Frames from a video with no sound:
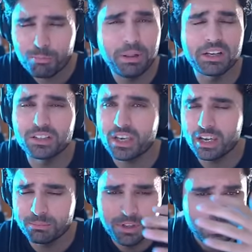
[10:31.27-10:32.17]
playing the
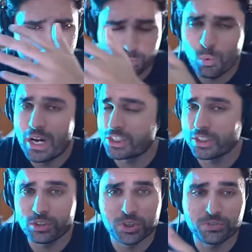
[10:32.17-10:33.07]
game
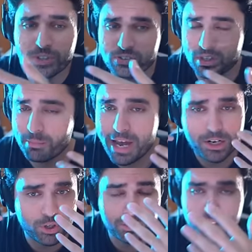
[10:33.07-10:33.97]
watching YouTube videos in the
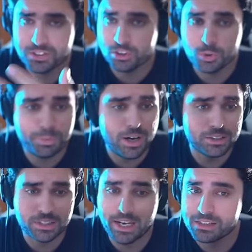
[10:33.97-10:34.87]
background, listening to
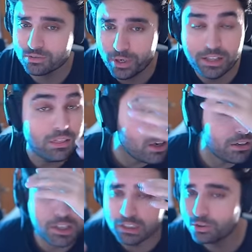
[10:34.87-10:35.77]
podcasts, right?
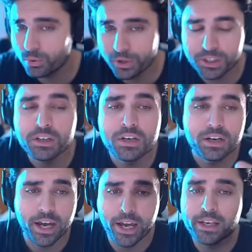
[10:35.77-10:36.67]
Learning and growing,
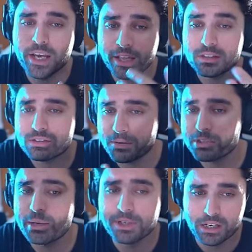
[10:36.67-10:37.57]
and at the same
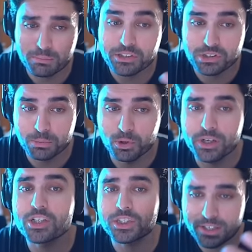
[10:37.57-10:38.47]
time getting my
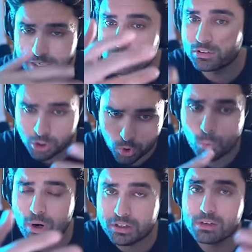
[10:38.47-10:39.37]
stimulation and, you know,
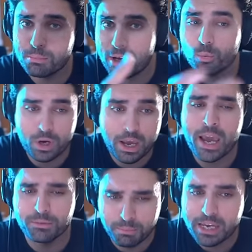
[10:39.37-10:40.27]
working my way
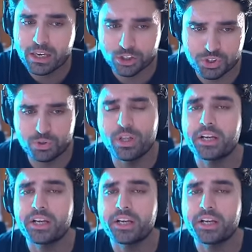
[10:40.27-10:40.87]
and making sure